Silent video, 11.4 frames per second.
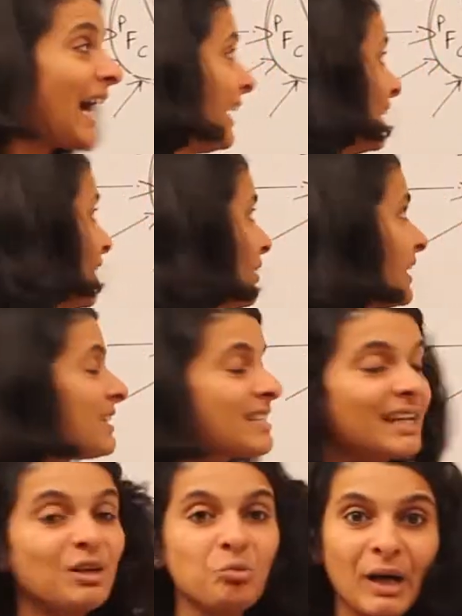I now
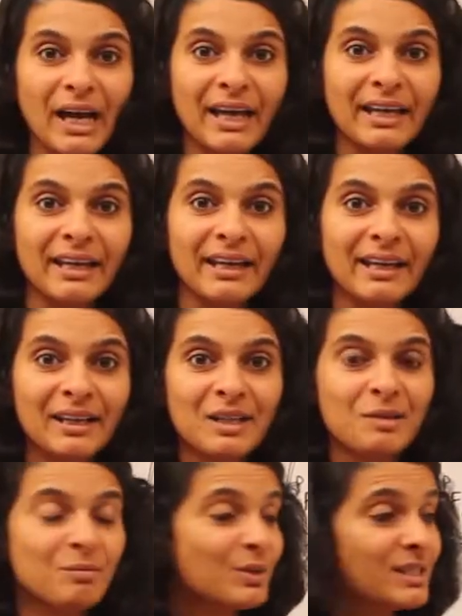understand why.
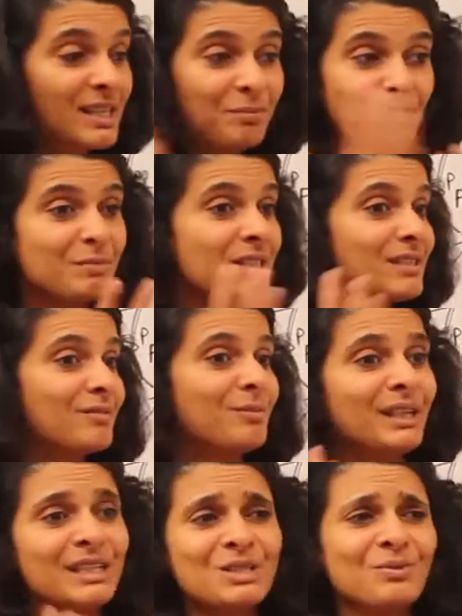Because their primitive
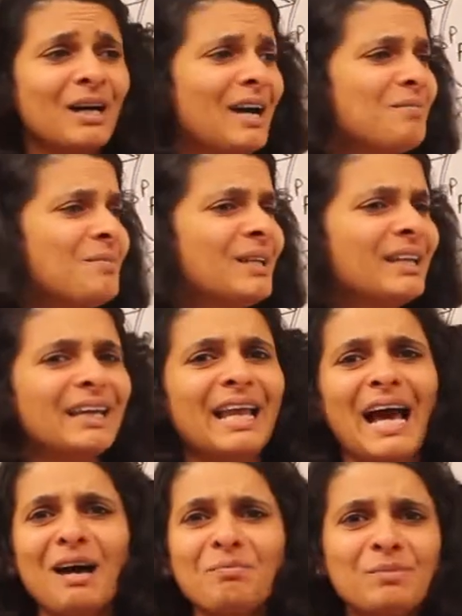brains were humming
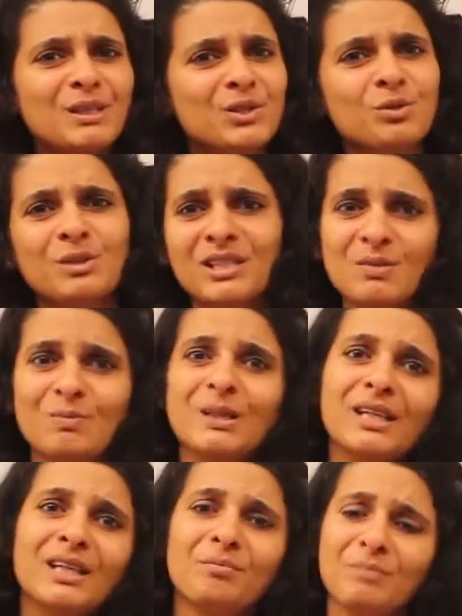and happy to just
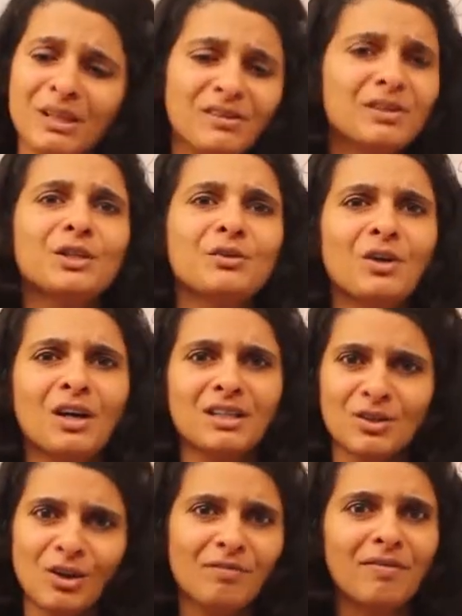be mirror
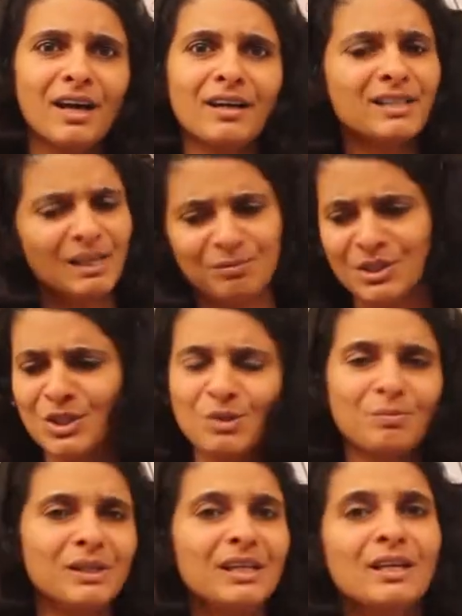neurons, all fired up, just
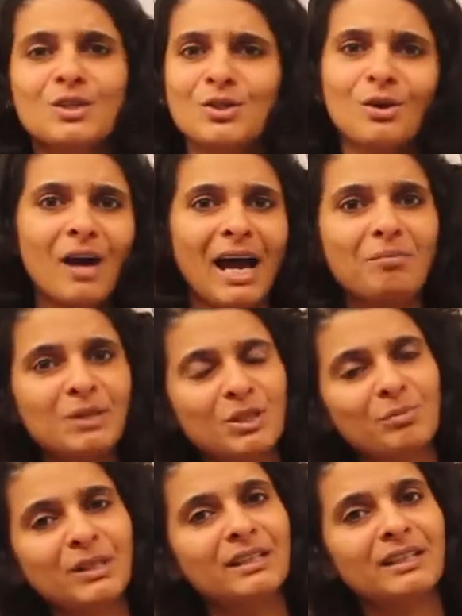to be so happy
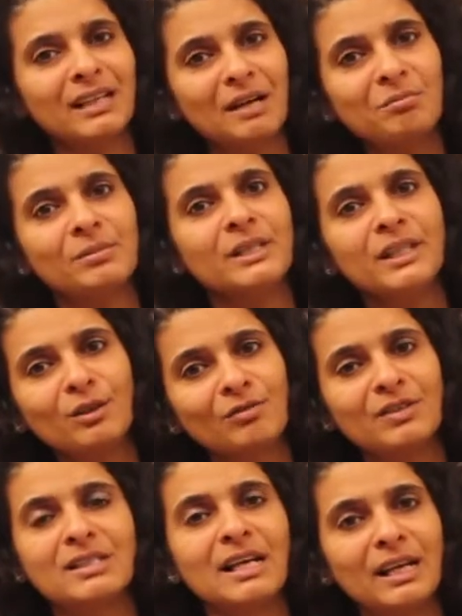to be in the company
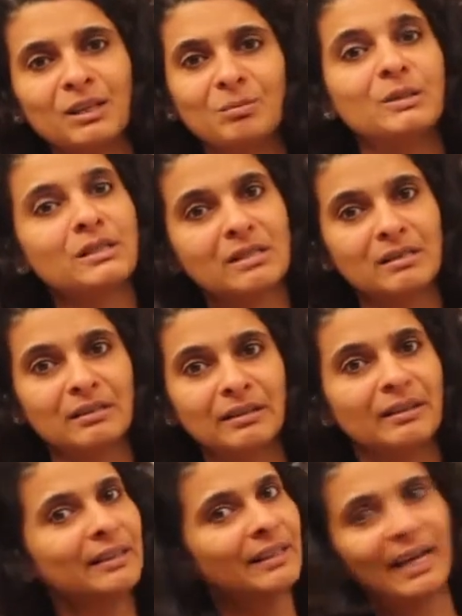of this other person.
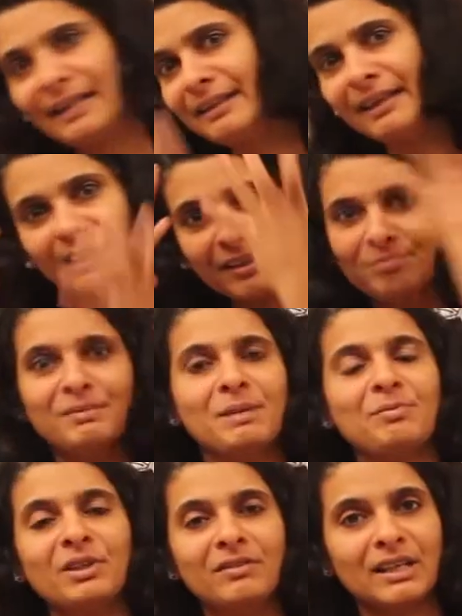And then
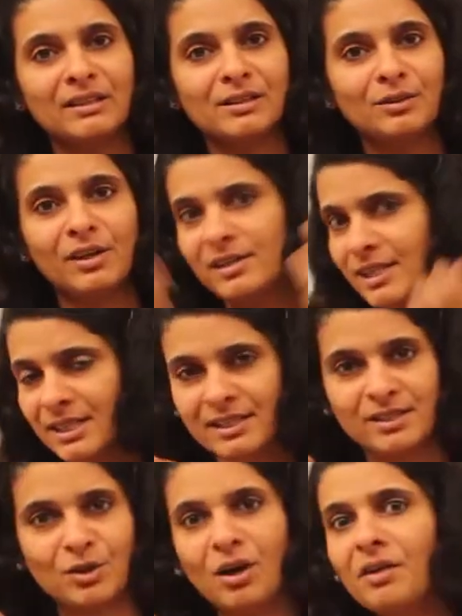their prefrontal
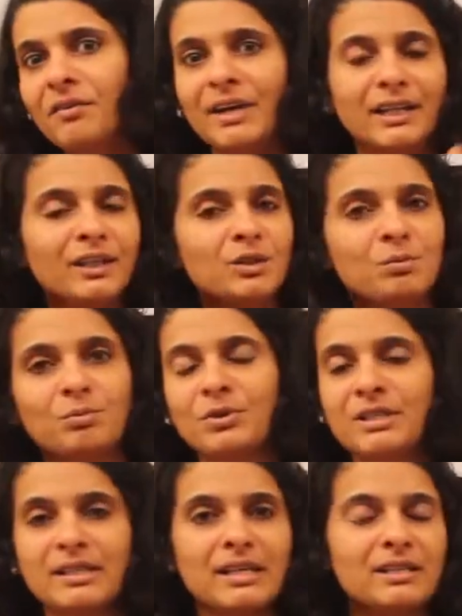cortex is all ready to
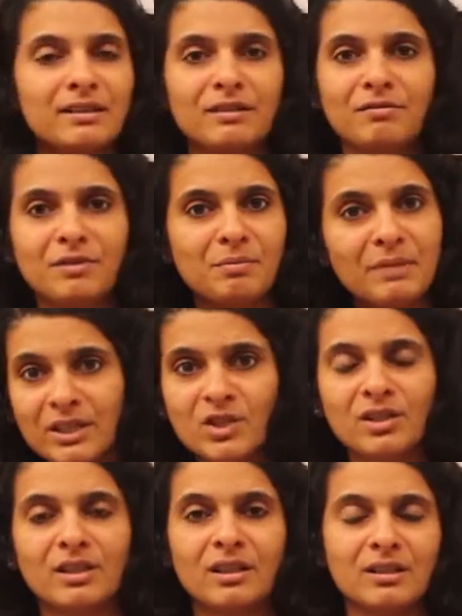process the
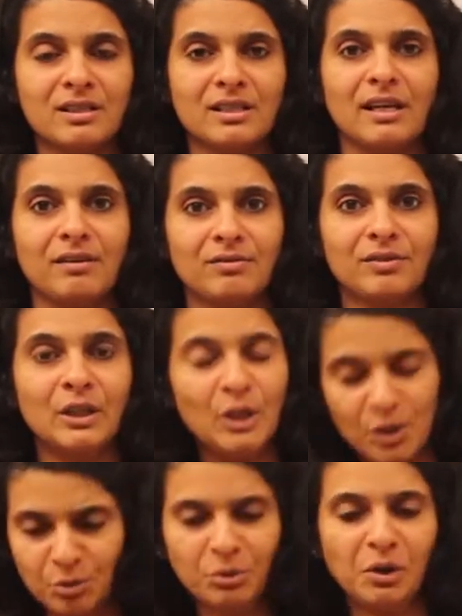information and the stuff,
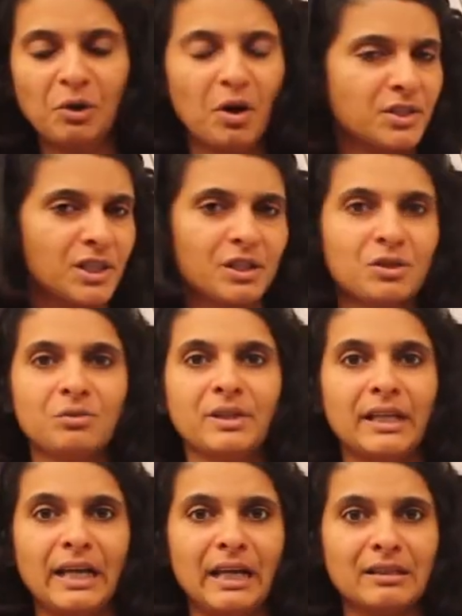do the logic, do
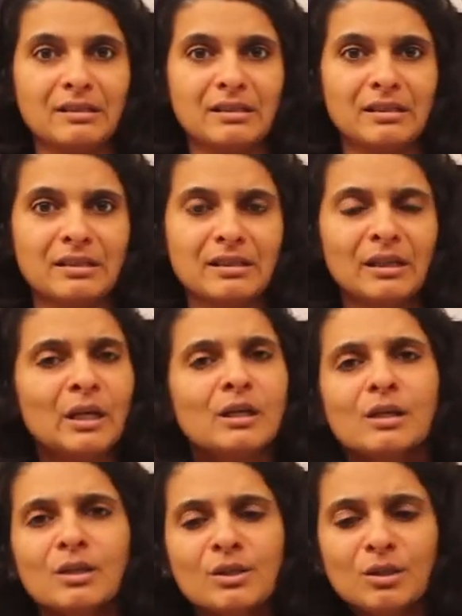the analysis.
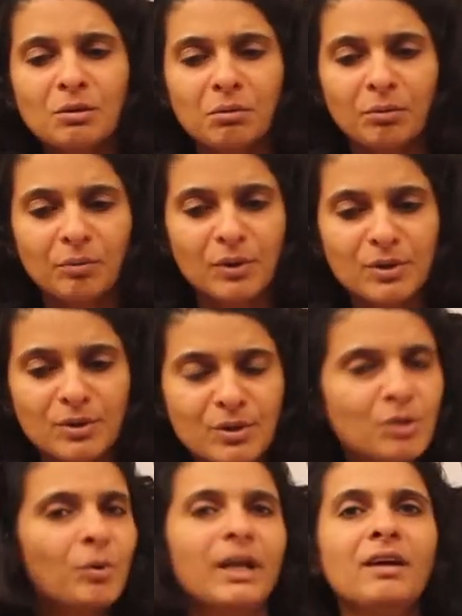So
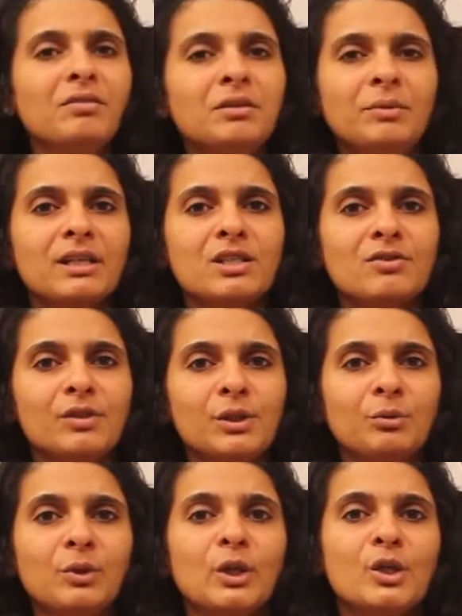whatever works for
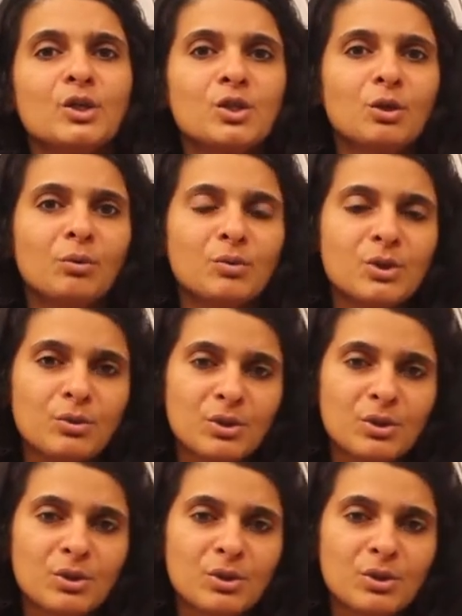you. So